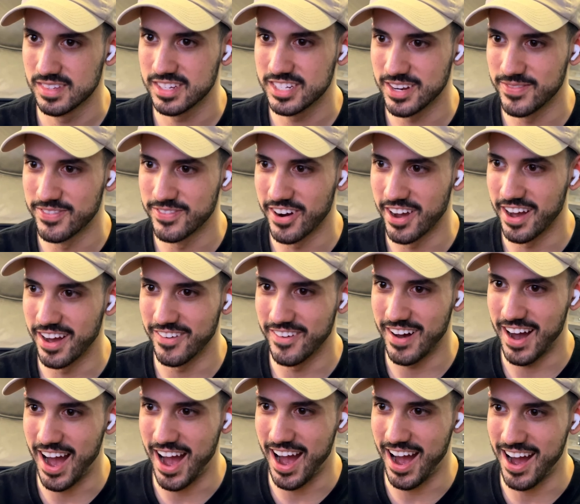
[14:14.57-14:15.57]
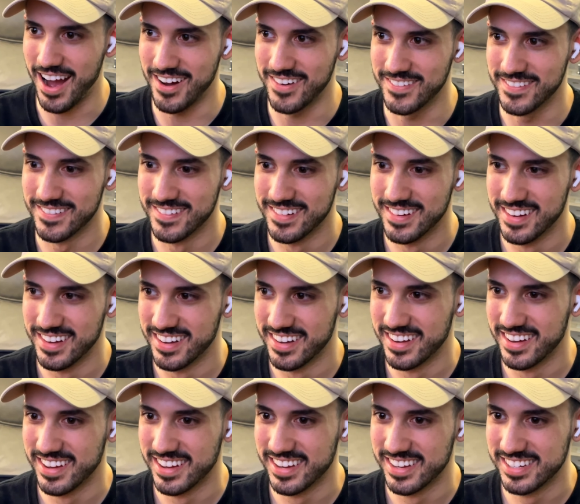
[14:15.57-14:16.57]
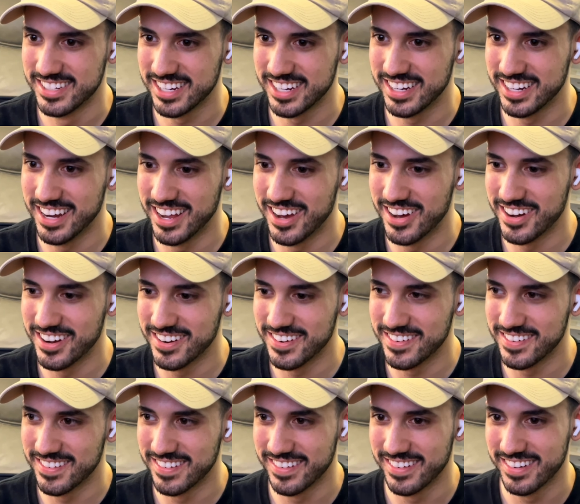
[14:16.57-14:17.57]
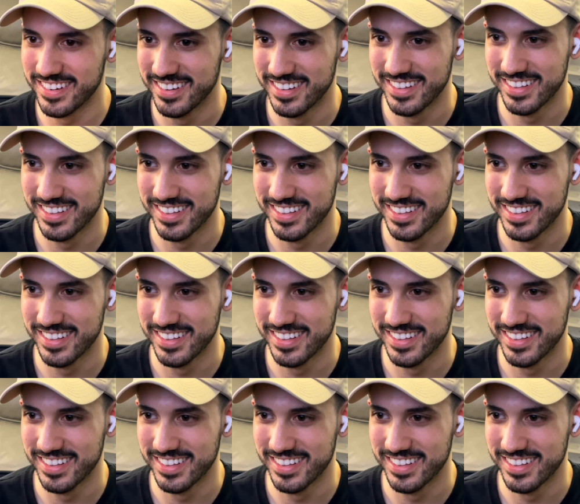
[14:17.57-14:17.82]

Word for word: brought, wow. She knew.